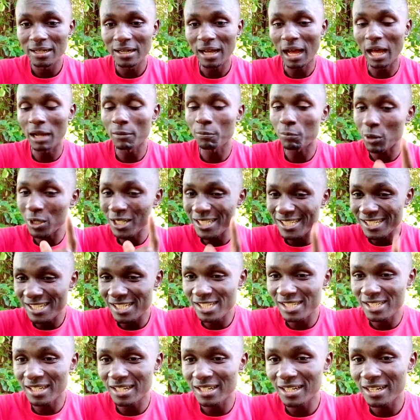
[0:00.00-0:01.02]
and
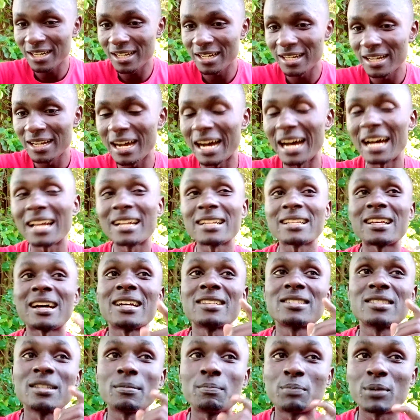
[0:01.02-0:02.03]
politician and
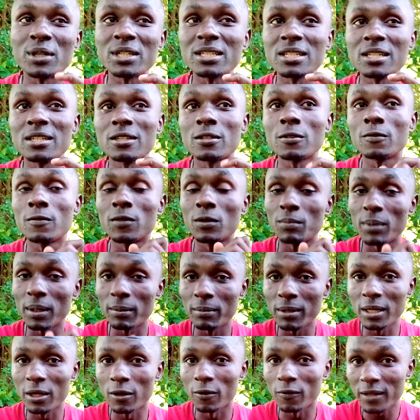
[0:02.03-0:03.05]
as the president of
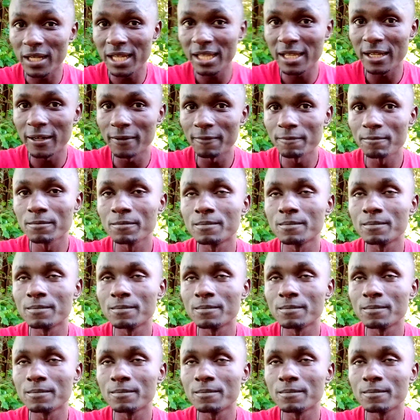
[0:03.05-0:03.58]
Republic of Kenya,